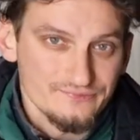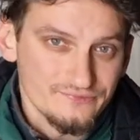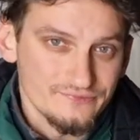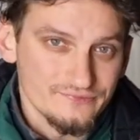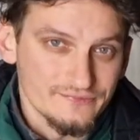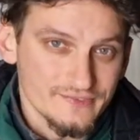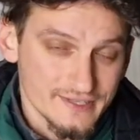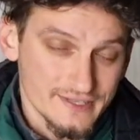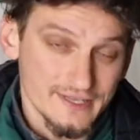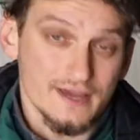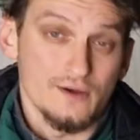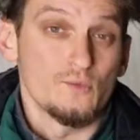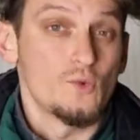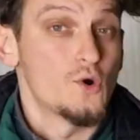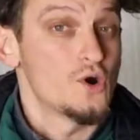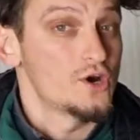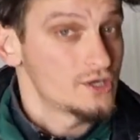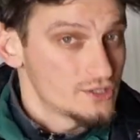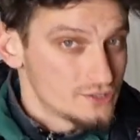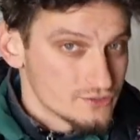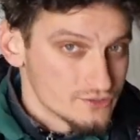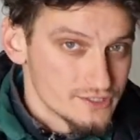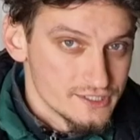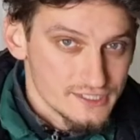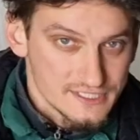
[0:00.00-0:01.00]
that I
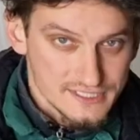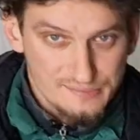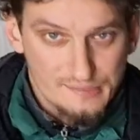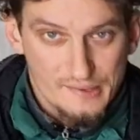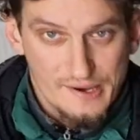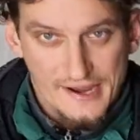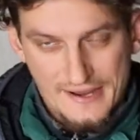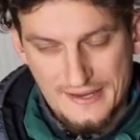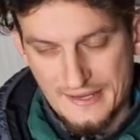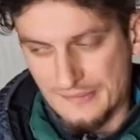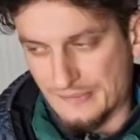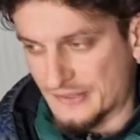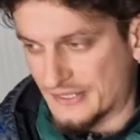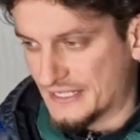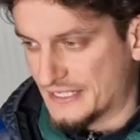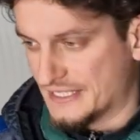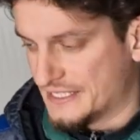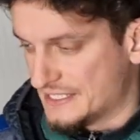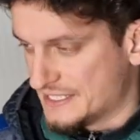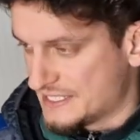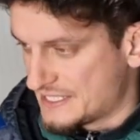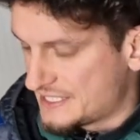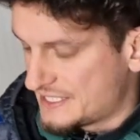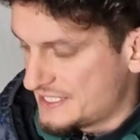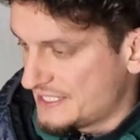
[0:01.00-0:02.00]
worked on this bike
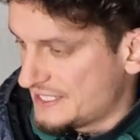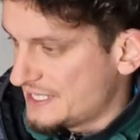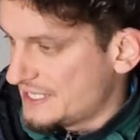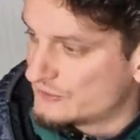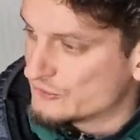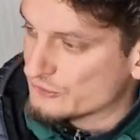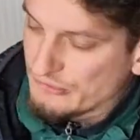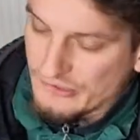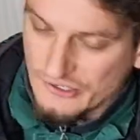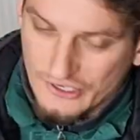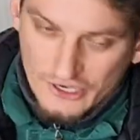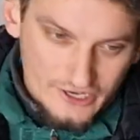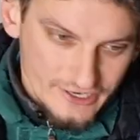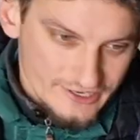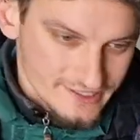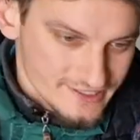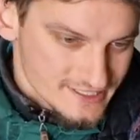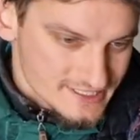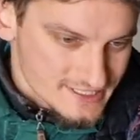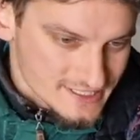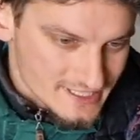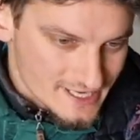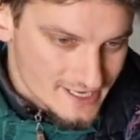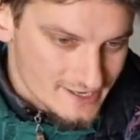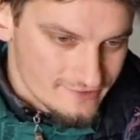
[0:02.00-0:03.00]
because, to be
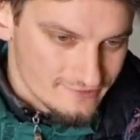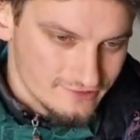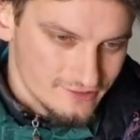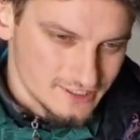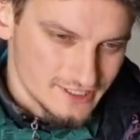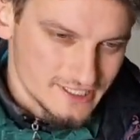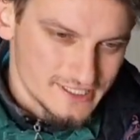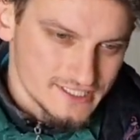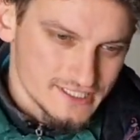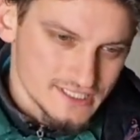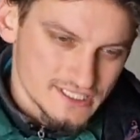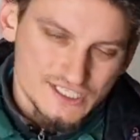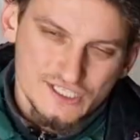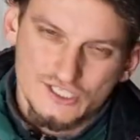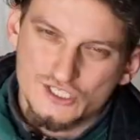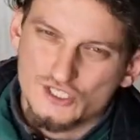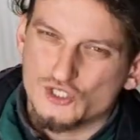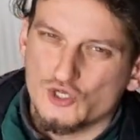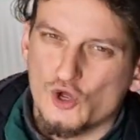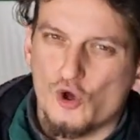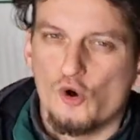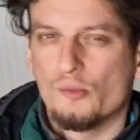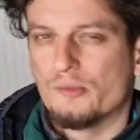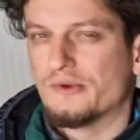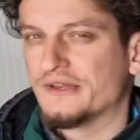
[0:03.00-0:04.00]
honest, I've learned
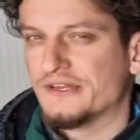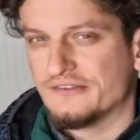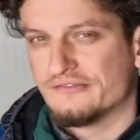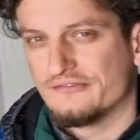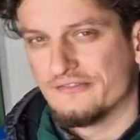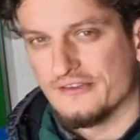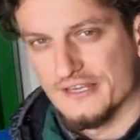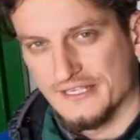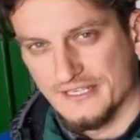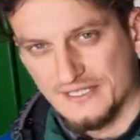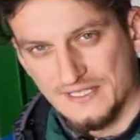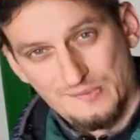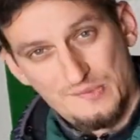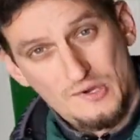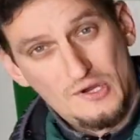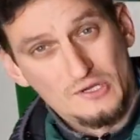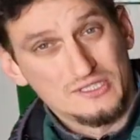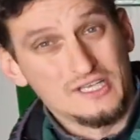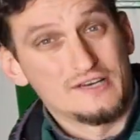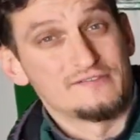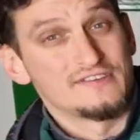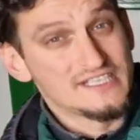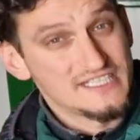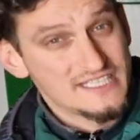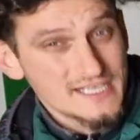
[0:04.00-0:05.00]
so many things about
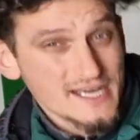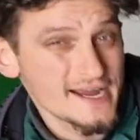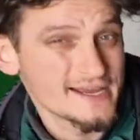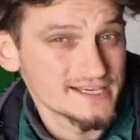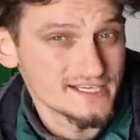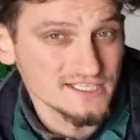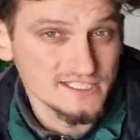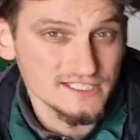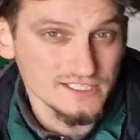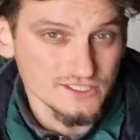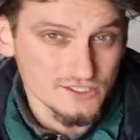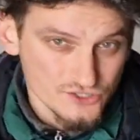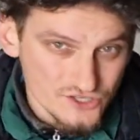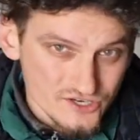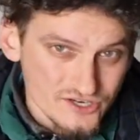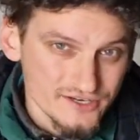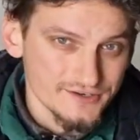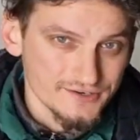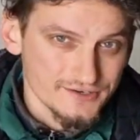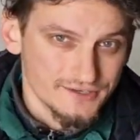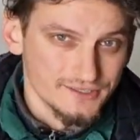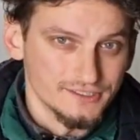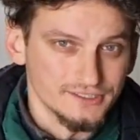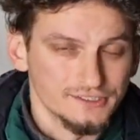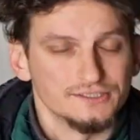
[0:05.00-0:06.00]
Kawasaki's in
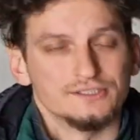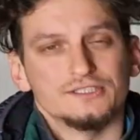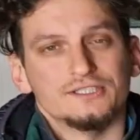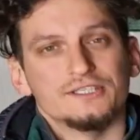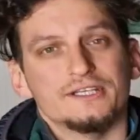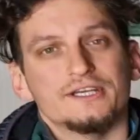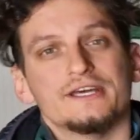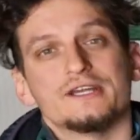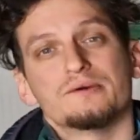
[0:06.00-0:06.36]
general and